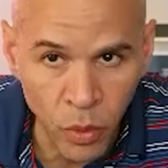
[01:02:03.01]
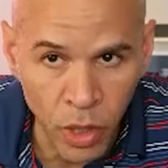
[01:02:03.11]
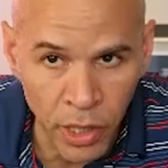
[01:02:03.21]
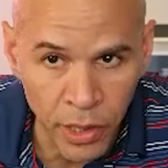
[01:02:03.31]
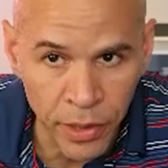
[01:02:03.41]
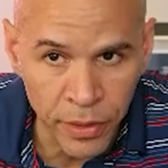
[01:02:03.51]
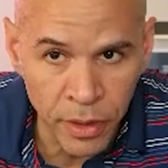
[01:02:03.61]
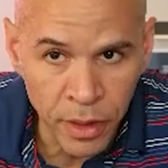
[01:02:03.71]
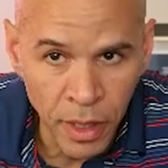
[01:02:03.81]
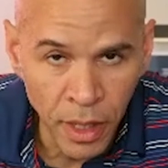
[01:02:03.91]

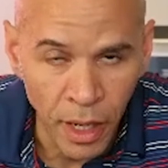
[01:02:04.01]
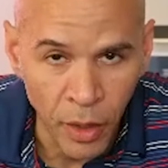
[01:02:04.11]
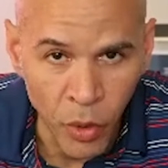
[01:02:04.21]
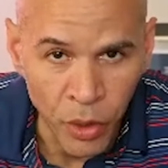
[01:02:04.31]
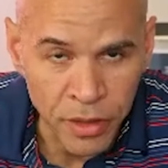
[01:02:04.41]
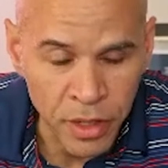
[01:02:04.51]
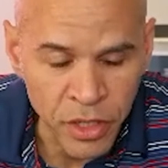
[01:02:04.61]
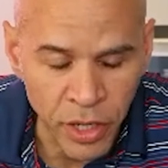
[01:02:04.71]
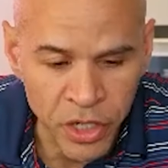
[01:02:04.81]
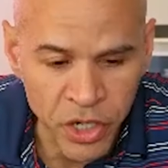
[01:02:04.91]
One, I wanted to
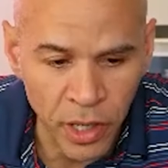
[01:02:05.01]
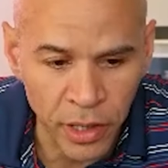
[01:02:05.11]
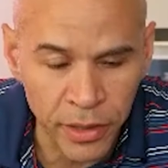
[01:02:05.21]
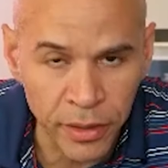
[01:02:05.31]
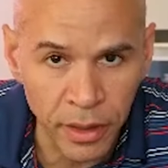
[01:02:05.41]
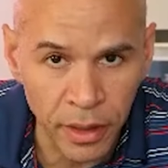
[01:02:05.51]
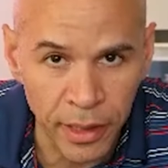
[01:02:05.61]
touch on,